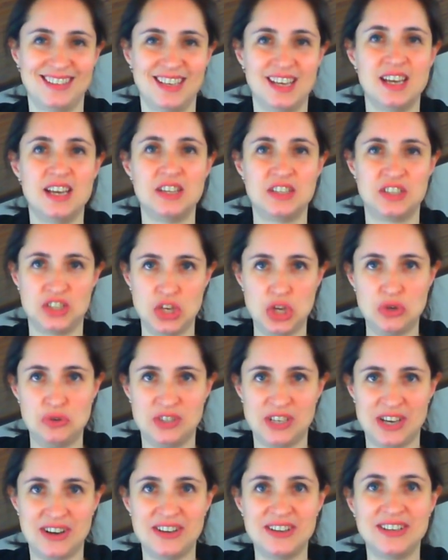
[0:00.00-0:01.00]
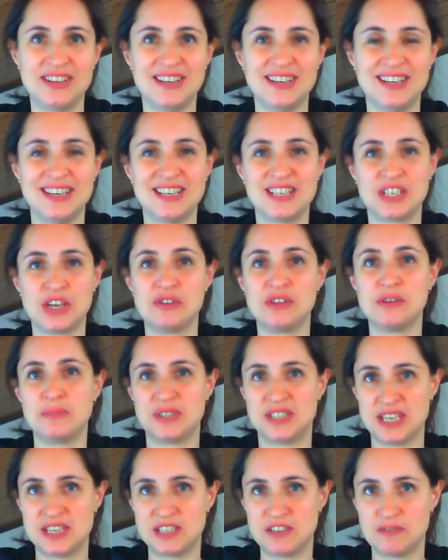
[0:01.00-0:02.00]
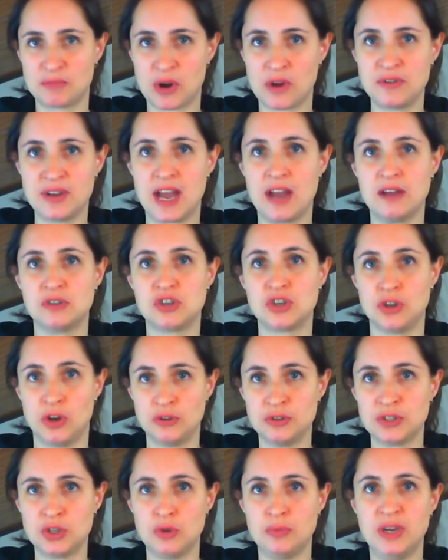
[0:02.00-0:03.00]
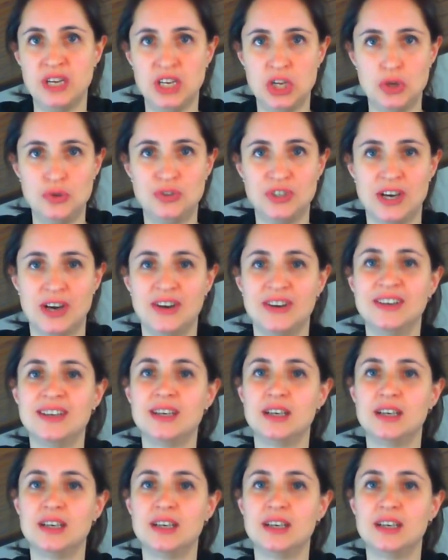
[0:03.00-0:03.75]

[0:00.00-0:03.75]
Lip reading: It's neuter, so the possessive pronoun should also be neuter.